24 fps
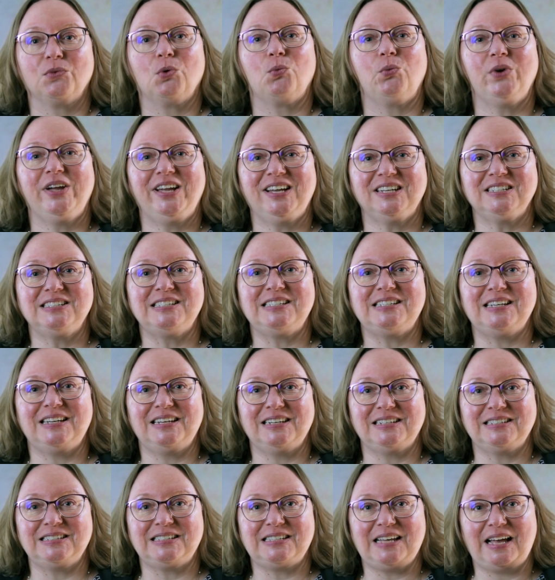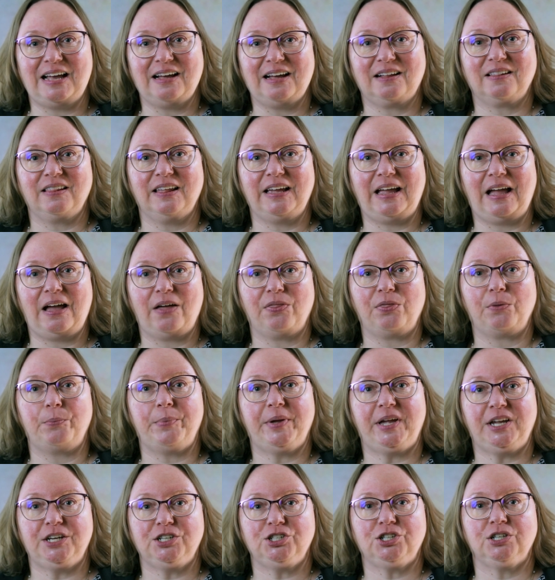We can see exactly how the
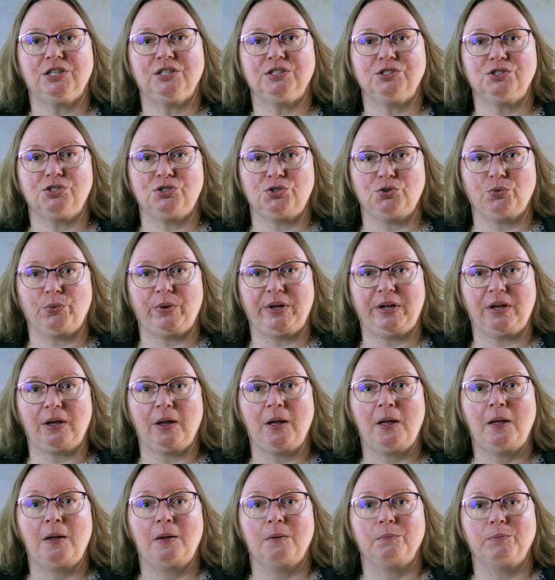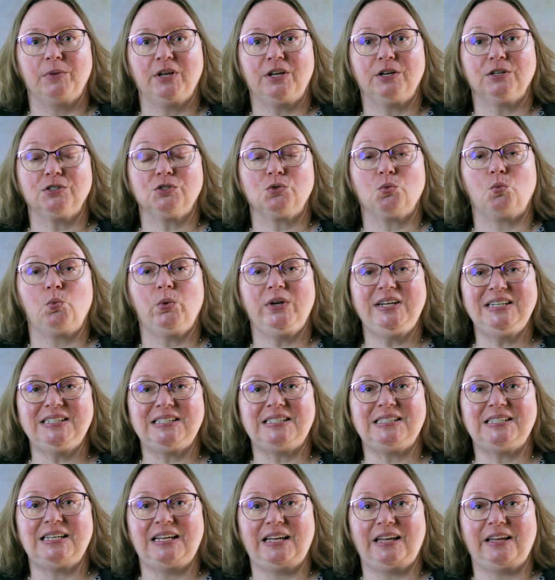patient is doing because we
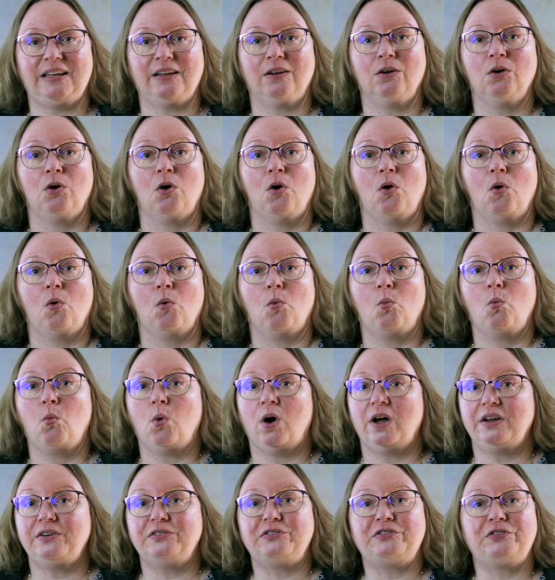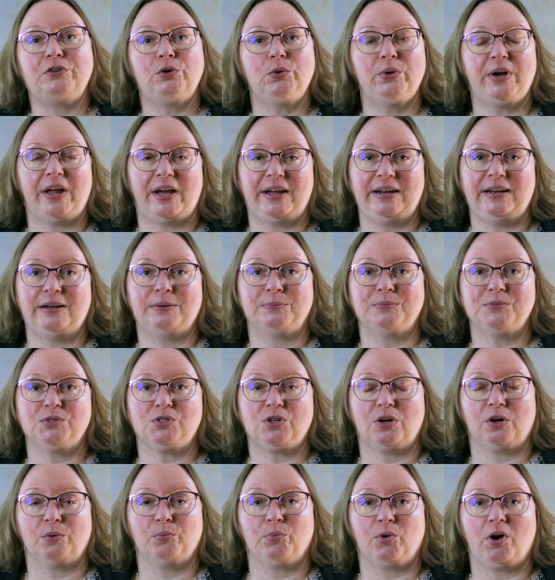see what food items
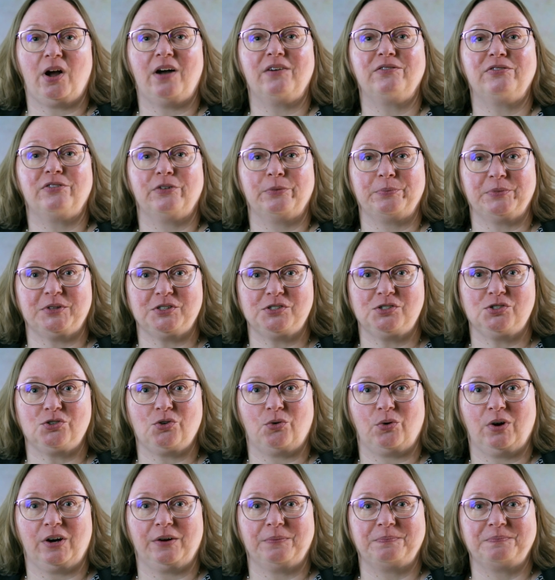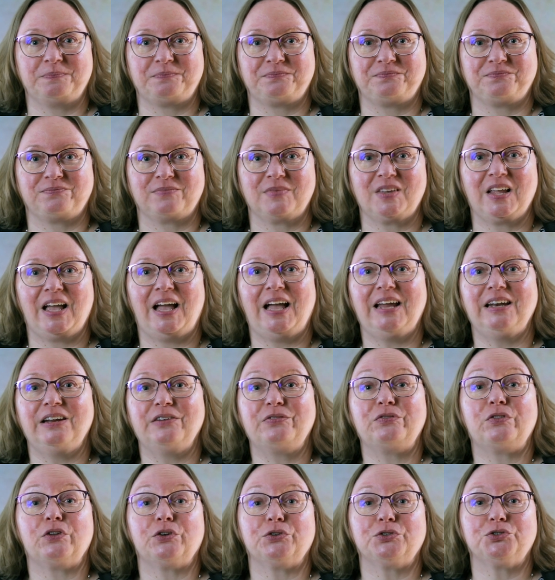are brought from the store and
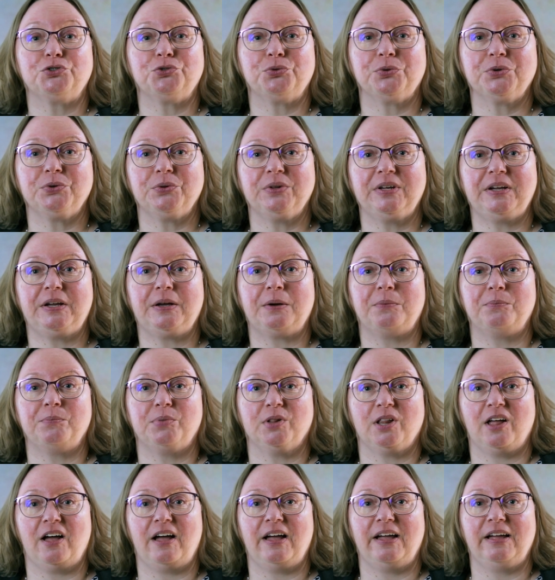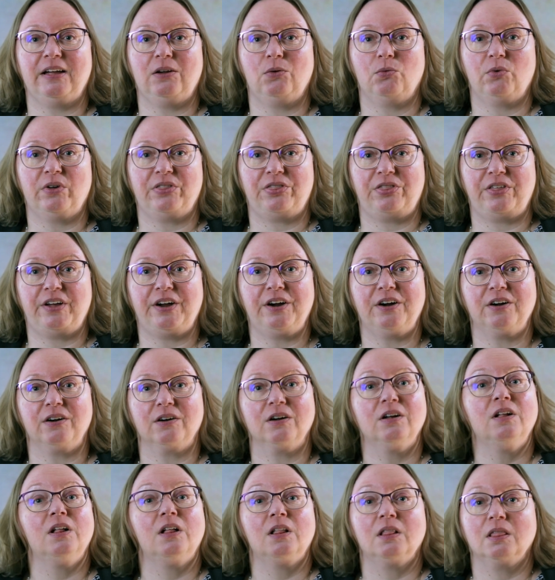if they're truly complying with their
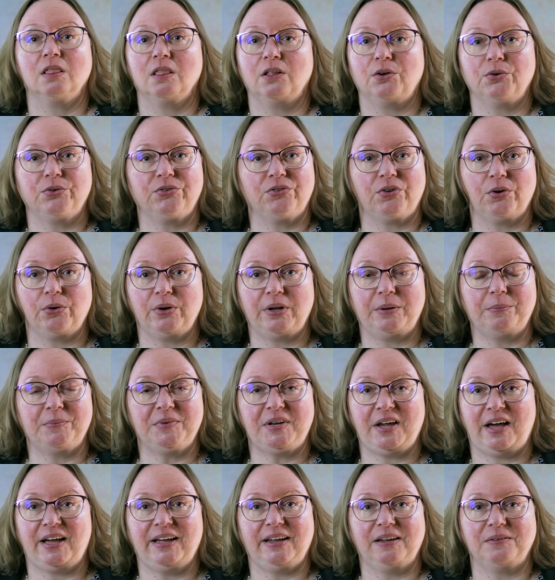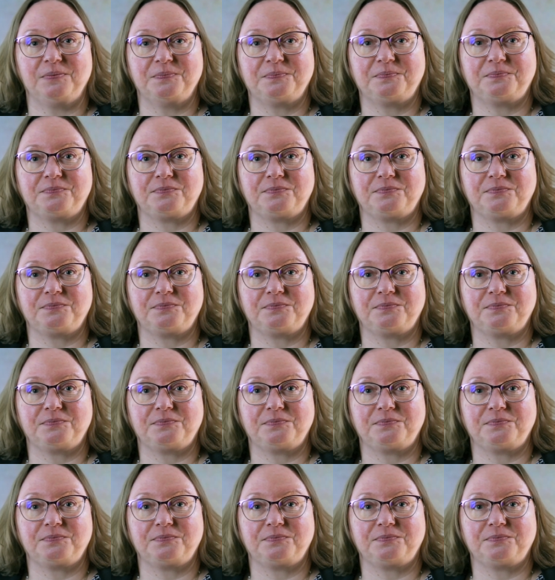low sodium diet.